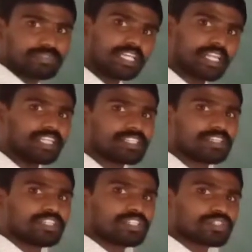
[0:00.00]
Right?
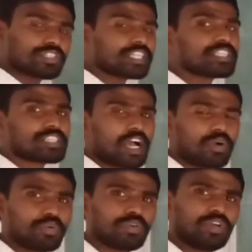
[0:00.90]
So that is
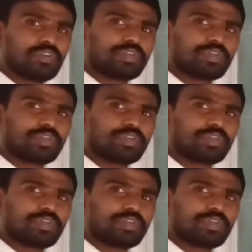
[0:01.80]
how.